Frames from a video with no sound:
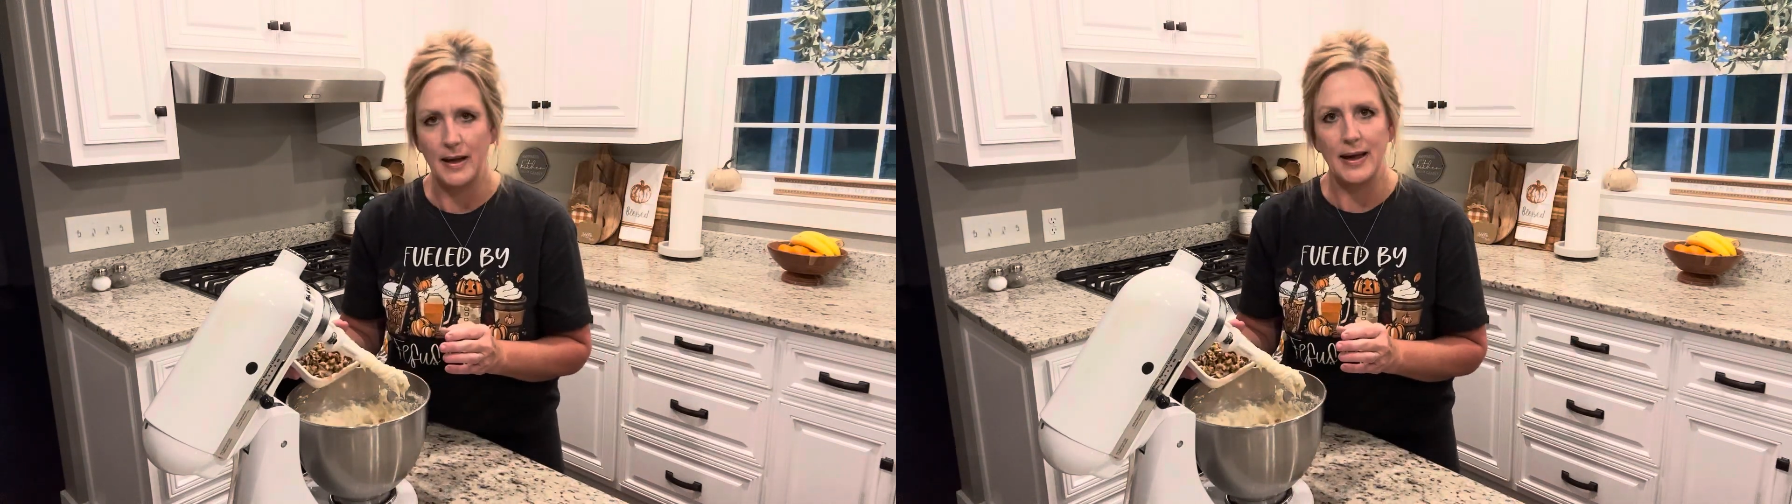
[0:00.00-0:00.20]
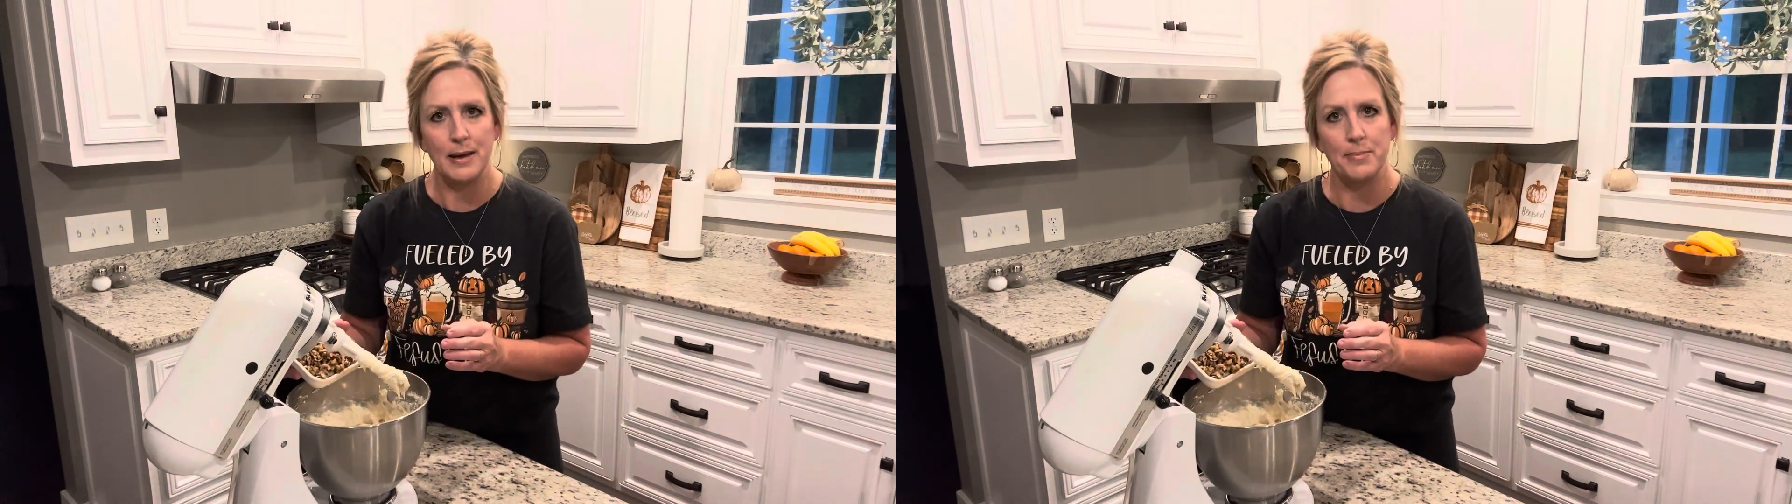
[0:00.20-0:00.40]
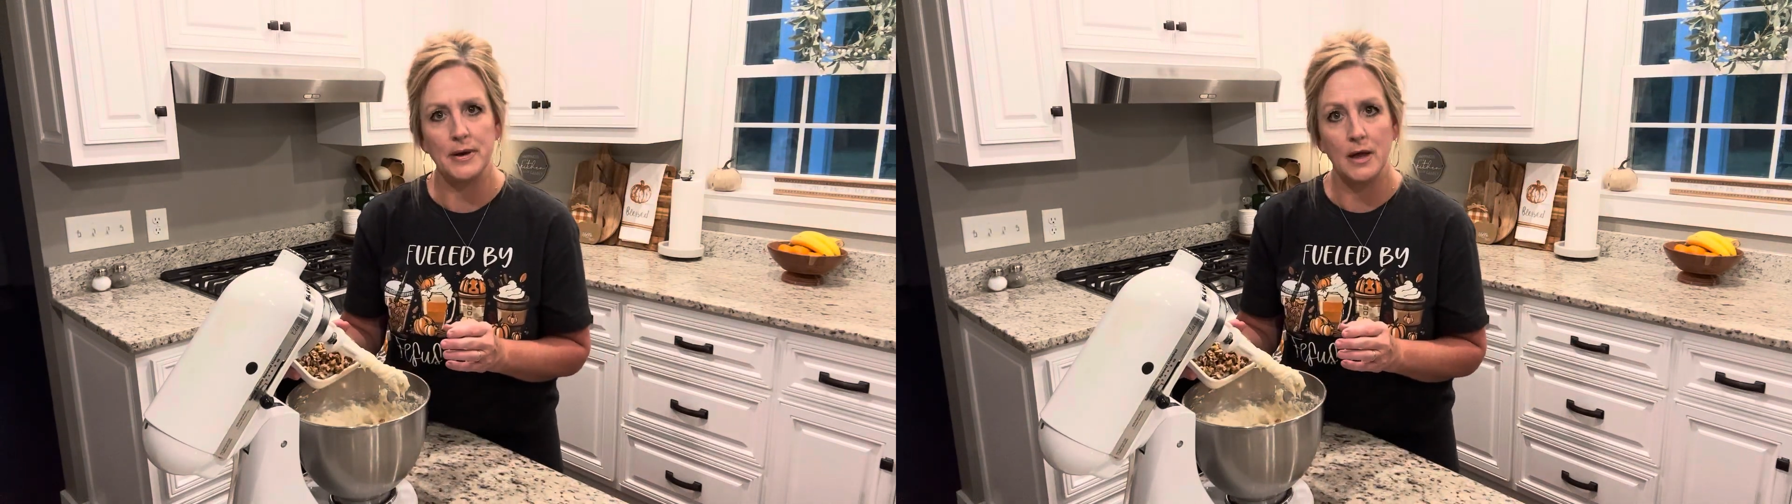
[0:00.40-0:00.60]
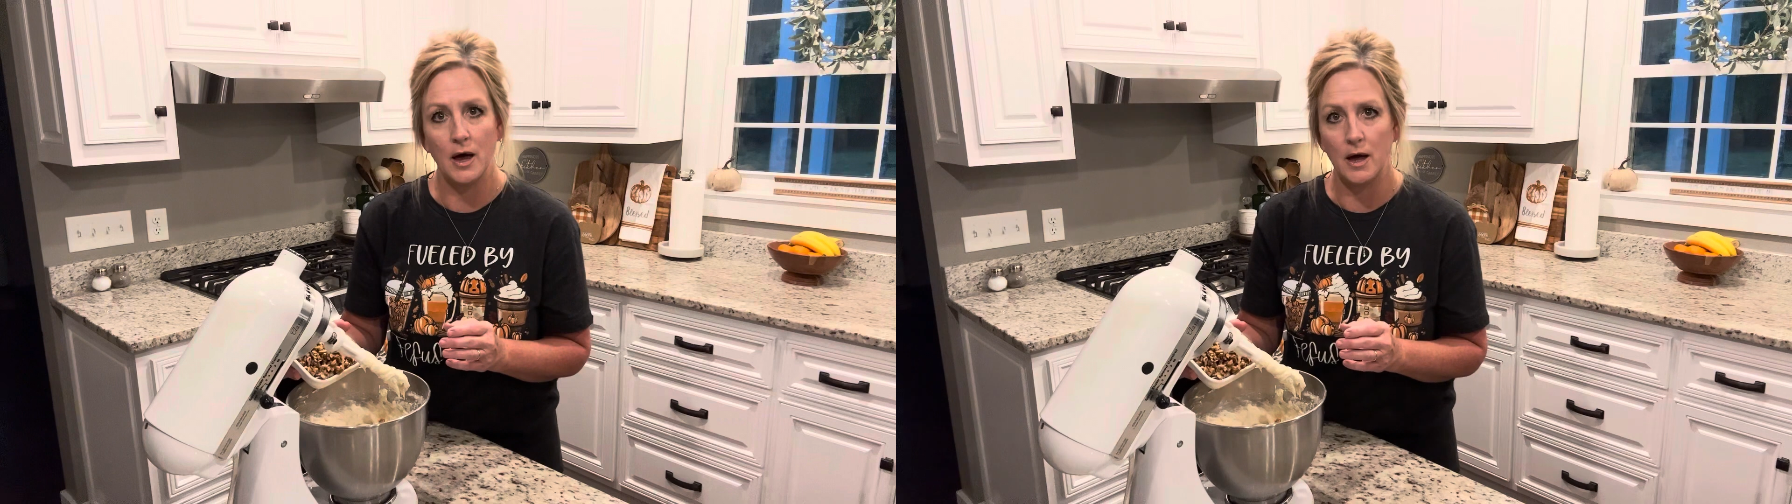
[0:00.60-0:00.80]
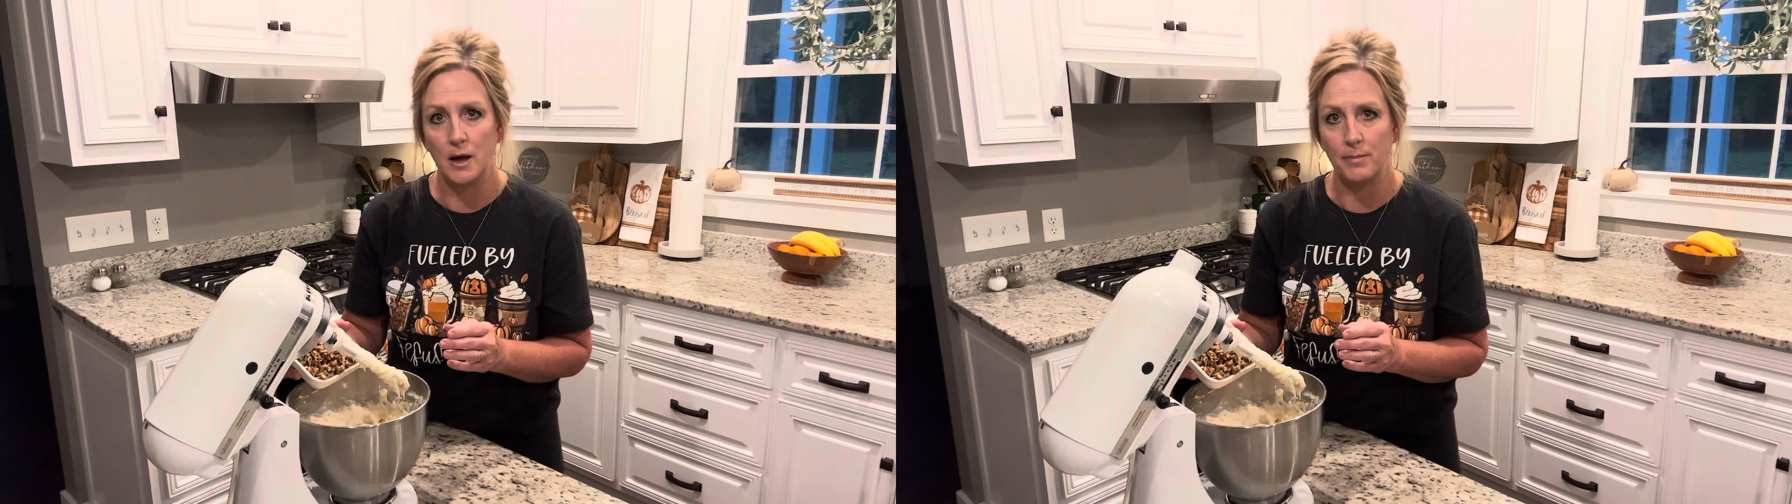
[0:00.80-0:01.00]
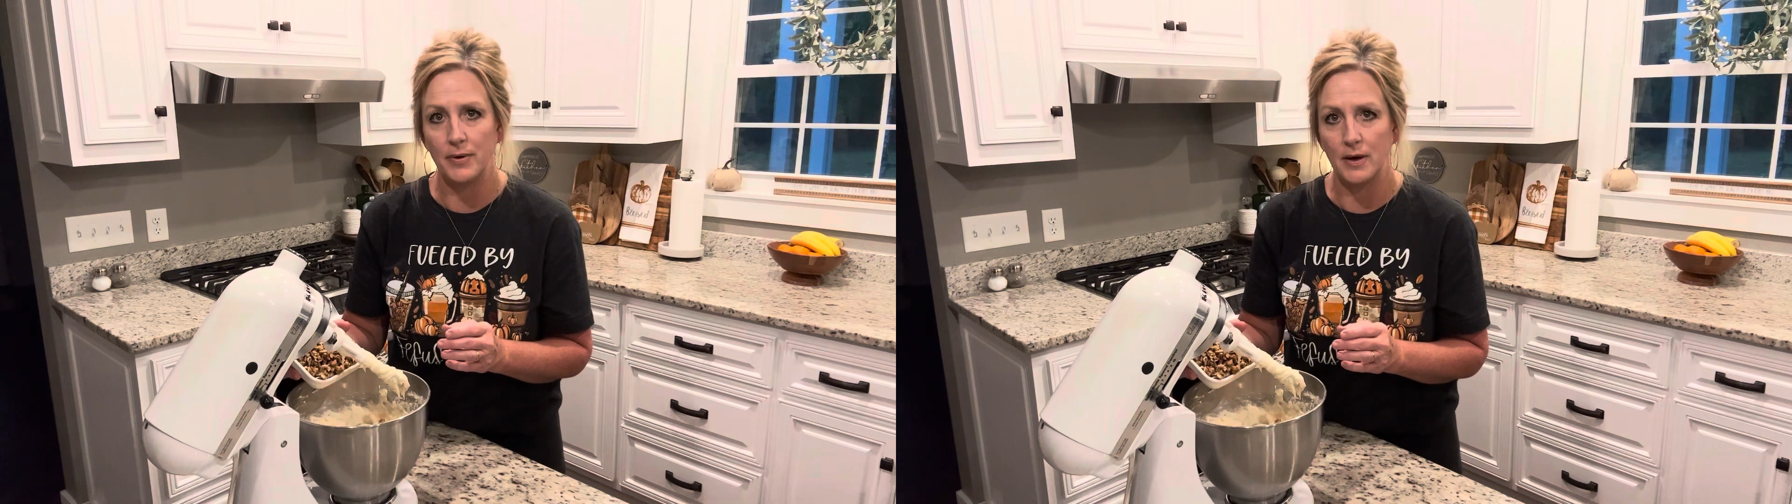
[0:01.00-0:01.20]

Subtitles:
a heaping cup